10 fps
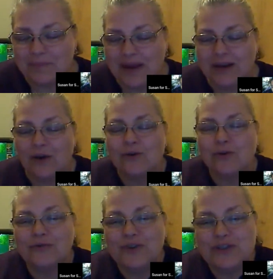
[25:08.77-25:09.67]
My
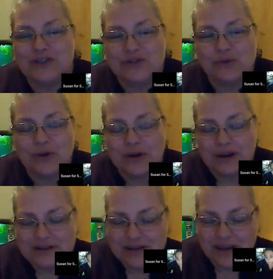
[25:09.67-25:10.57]
local fish store
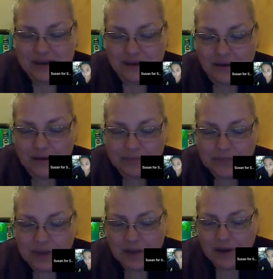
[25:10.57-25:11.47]
is a
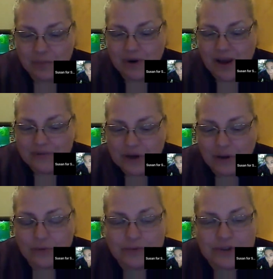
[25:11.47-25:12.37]

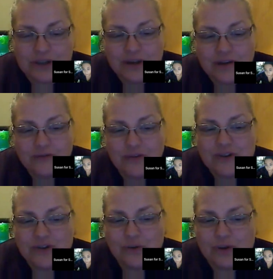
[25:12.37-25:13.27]
private-owned
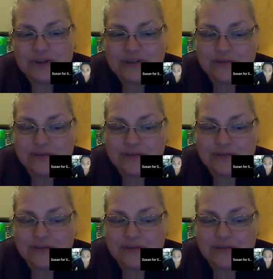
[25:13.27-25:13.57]
fish store.